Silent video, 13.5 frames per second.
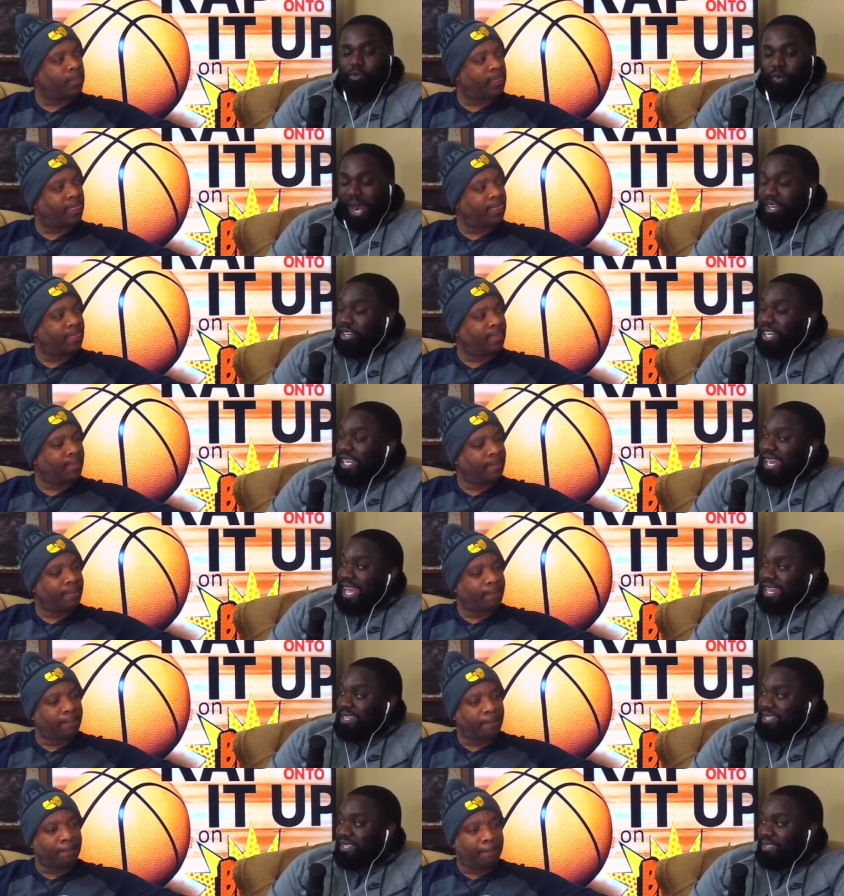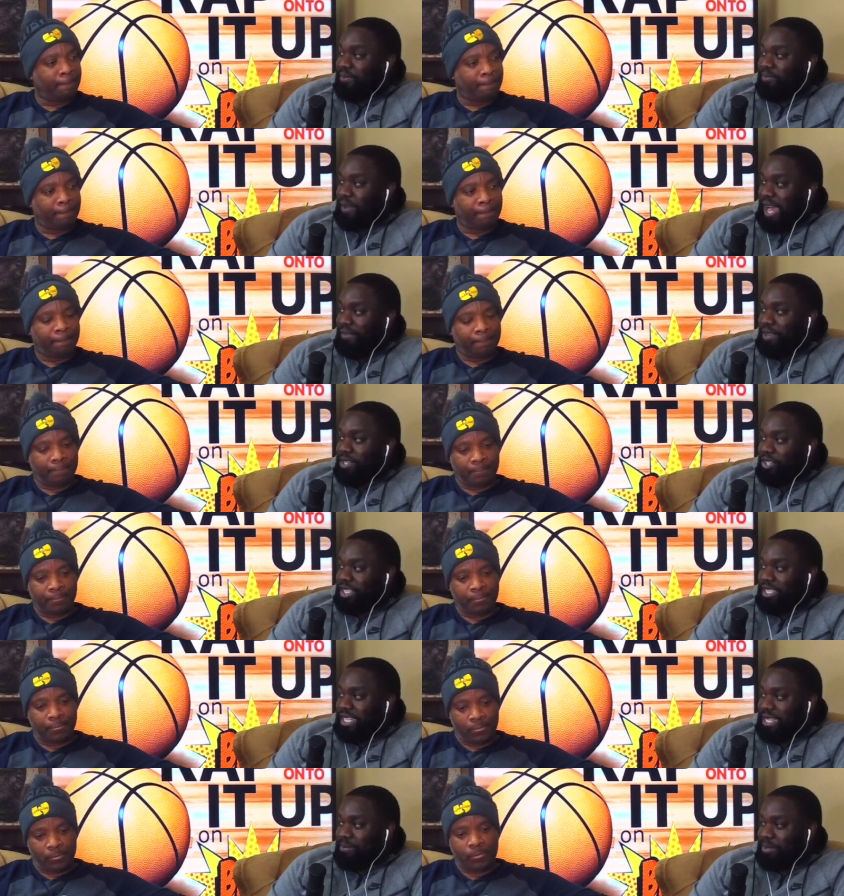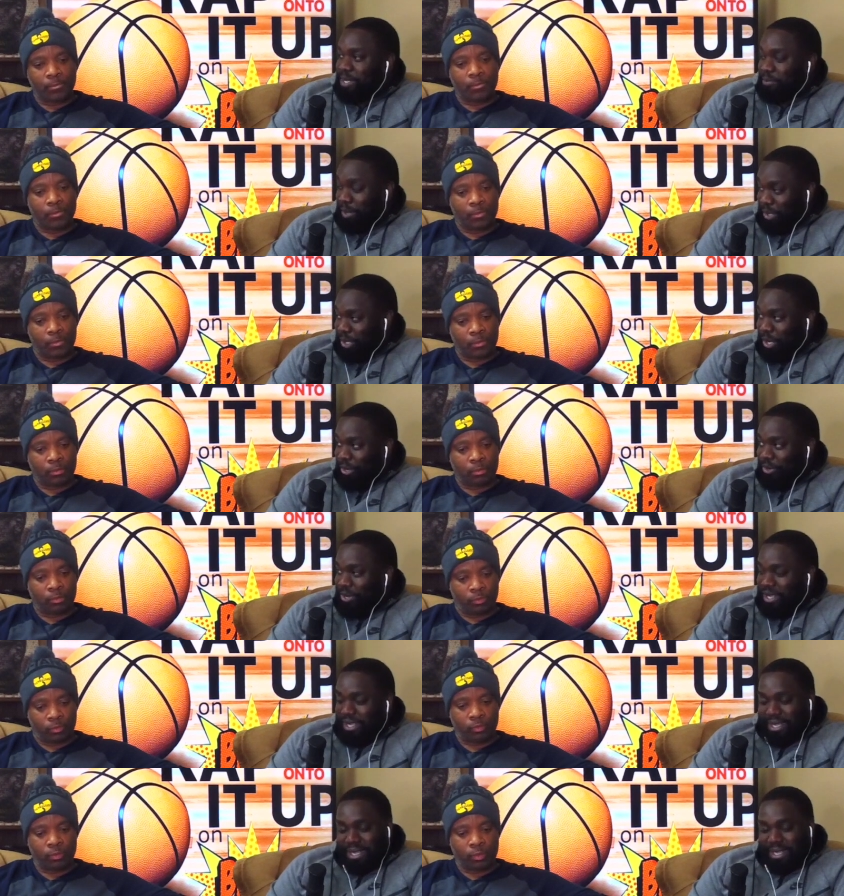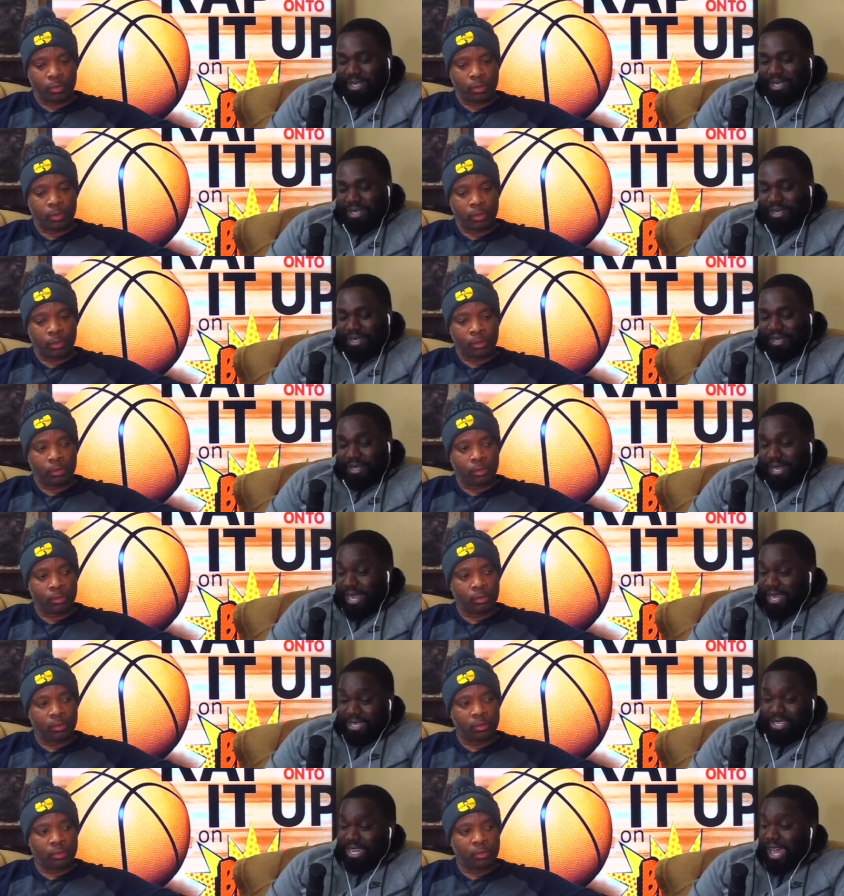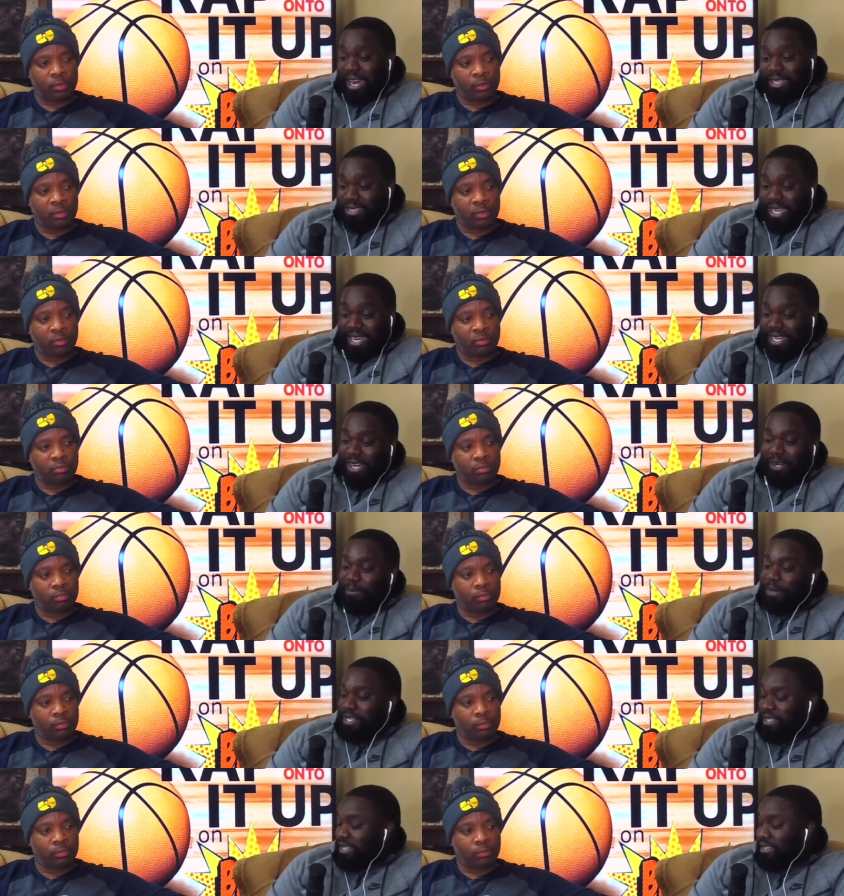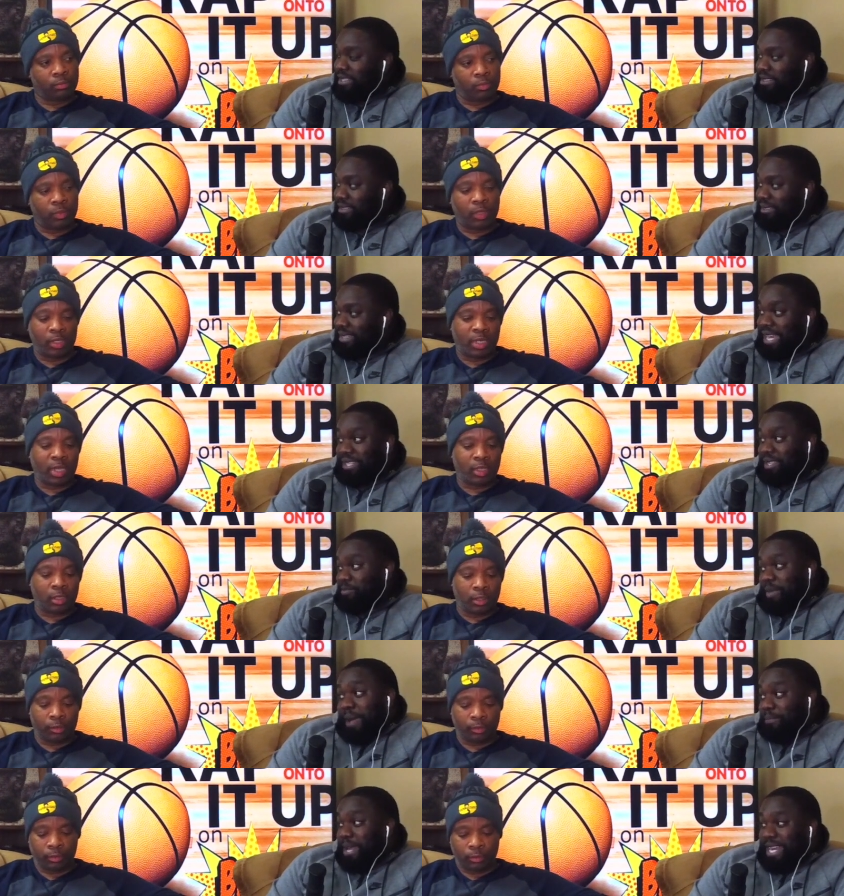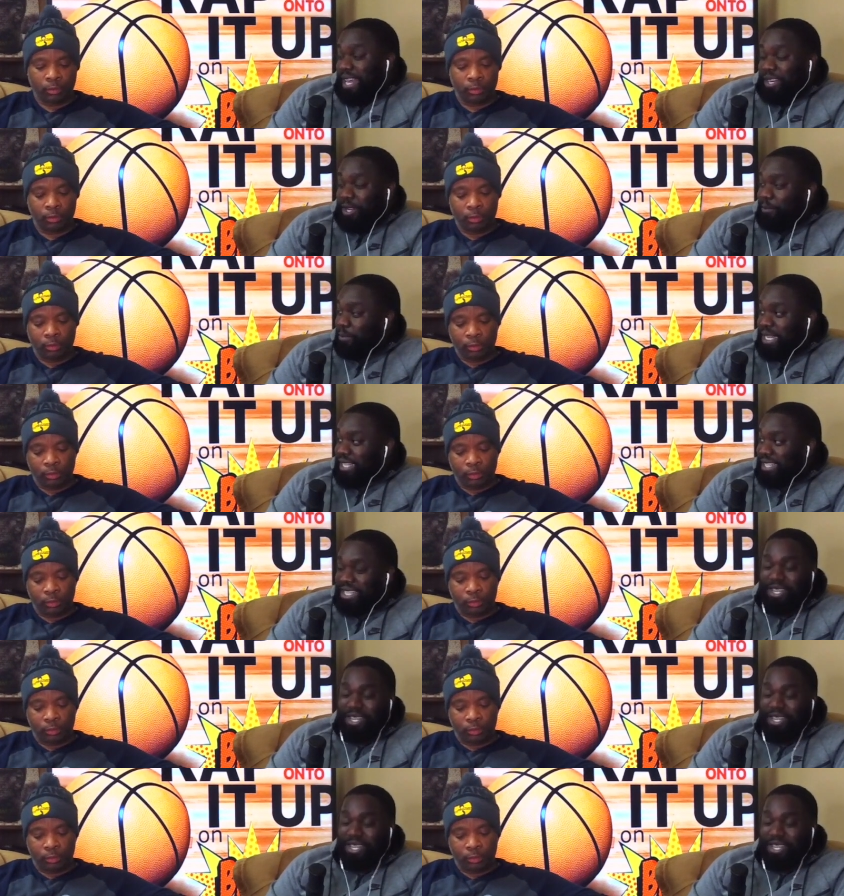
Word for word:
Speaker 1: record against 500 teams and below, hey, you got to take care of business. Exactly. That's that might end up being the